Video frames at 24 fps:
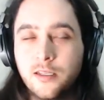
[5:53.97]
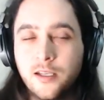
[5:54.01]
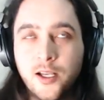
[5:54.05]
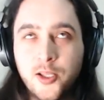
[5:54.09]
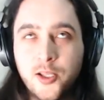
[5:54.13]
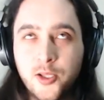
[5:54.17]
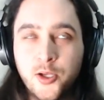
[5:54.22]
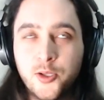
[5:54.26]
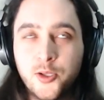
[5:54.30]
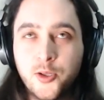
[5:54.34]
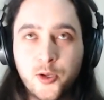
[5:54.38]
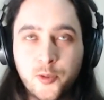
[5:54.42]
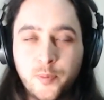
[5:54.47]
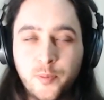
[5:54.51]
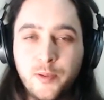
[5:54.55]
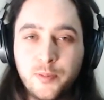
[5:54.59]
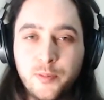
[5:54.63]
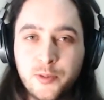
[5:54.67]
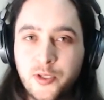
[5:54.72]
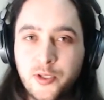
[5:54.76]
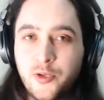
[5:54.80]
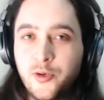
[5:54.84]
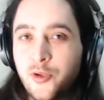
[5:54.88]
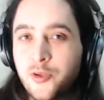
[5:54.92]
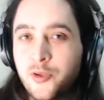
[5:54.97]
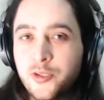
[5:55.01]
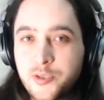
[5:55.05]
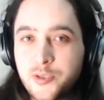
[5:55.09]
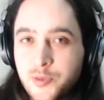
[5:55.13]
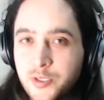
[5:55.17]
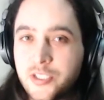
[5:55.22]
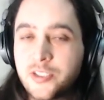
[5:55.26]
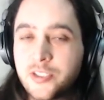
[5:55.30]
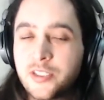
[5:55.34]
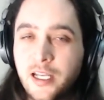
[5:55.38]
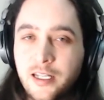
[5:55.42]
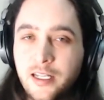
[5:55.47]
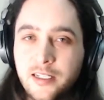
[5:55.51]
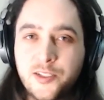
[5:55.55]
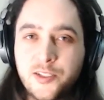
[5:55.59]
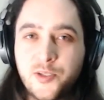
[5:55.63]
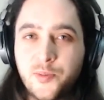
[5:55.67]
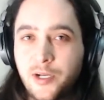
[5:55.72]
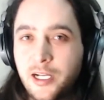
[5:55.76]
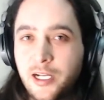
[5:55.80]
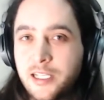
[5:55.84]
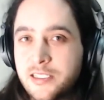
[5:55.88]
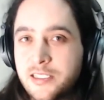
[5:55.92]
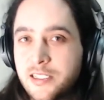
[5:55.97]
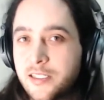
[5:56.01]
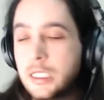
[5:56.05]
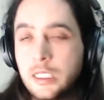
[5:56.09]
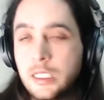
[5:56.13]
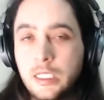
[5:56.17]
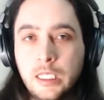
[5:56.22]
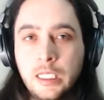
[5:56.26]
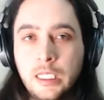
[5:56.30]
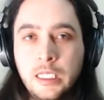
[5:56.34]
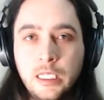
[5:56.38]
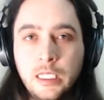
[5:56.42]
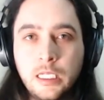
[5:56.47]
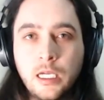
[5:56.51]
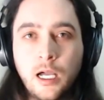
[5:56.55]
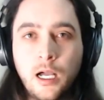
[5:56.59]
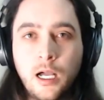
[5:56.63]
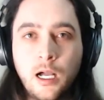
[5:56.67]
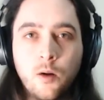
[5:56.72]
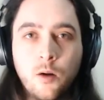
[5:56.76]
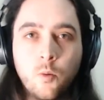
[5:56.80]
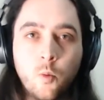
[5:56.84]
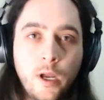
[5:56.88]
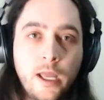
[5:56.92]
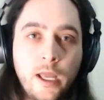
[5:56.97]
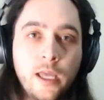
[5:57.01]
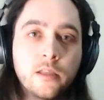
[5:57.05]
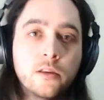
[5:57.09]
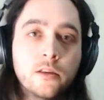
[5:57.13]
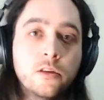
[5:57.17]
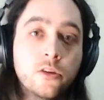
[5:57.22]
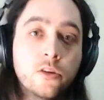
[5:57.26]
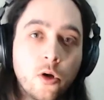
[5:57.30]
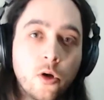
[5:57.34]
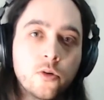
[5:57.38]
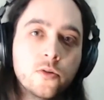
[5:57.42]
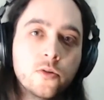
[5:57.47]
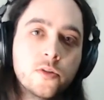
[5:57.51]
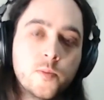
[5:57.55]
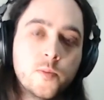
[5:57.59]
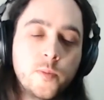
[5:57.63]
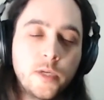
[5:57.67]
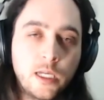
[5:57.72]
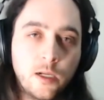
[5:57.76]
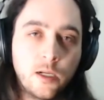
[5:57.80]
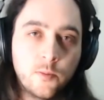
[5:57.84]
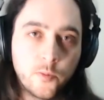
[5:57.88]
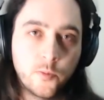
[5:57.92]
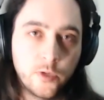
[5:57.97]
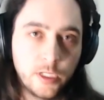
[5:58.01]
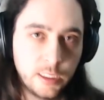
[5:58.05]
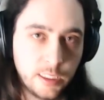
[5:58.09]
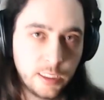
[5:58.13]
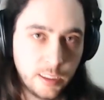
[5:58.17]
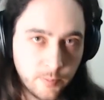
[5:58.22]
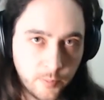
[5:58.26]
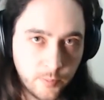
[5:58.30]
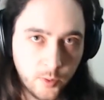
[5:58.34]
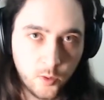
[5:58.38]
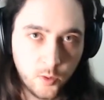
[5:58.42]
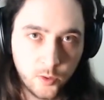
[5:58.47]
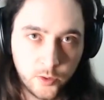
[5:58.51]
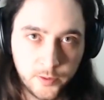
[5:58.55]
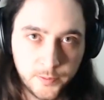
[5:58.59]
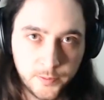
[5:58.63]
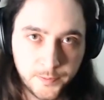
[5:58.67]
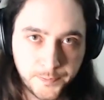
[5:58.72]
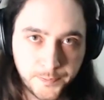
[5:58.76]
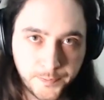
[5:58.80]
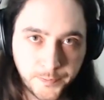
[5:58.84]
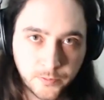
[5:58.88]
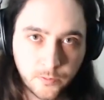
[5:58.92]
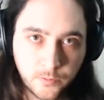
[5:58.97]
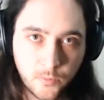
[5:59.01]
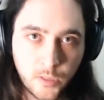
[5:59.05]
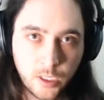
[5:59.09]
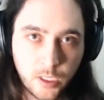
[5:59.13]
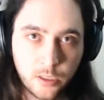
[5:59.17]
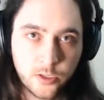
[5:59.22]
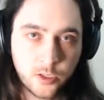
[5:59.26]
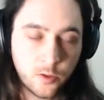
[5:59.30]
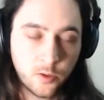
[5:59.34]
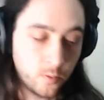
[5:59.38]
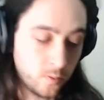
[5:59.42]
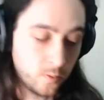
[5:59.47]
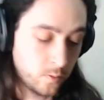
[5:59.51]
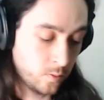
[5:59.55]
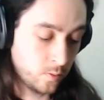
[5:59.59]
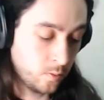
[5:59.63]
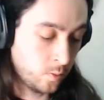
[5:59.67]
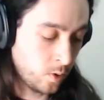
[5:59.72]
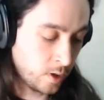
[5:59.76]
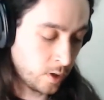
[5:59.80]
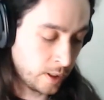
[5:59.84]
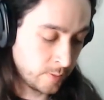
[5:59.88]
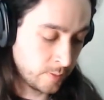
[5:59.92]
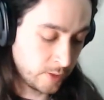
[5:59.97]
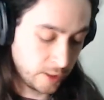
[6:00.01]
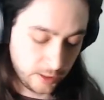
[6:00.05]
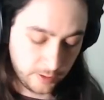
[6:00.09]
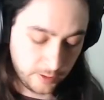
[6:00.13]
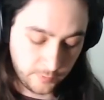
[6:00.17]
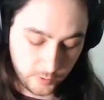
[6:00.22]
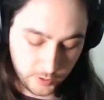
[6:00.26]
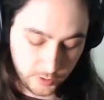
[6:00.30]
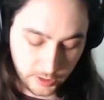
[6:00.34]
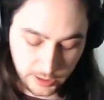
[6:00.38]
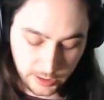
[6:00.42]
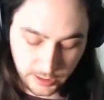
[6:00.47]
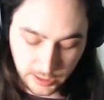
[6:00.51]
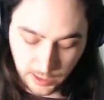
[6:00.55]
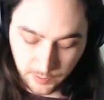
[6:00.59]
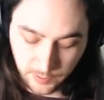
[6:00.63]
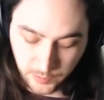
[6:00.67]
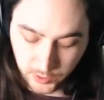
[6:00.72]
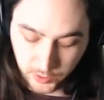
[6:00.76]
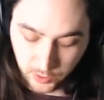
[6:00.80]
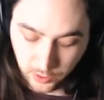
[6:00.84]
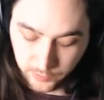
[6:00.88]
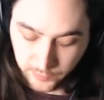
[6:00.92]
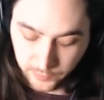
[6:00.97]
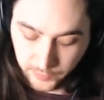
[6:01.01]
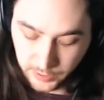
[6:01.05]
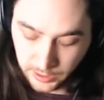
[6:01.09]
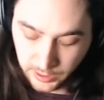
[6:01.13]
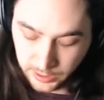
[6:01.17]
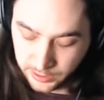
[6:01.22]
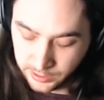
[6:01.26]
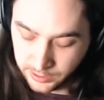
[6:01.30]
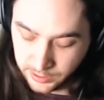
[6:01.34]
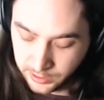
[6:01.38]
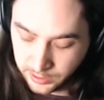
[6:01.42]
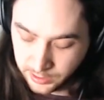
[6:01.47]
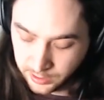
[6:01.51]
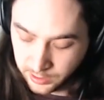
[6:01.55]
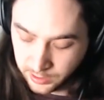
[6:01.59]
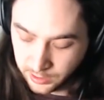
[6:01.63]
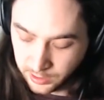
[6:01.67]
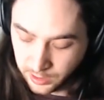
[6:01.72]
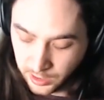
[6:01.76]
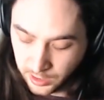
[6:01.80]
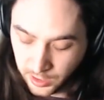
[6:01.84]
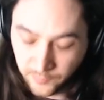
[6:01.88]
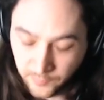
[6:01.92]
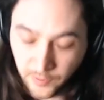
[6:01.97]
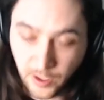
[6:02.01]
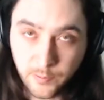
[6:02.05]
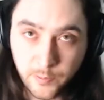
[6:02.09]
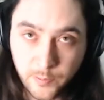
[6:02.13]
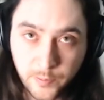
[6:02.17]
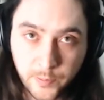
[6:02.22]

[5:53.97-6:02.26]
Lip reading: a lot of people don't know this, which is kind of surprising. Here are where nodes become really important. So what I'm going to give you the example of is if I'm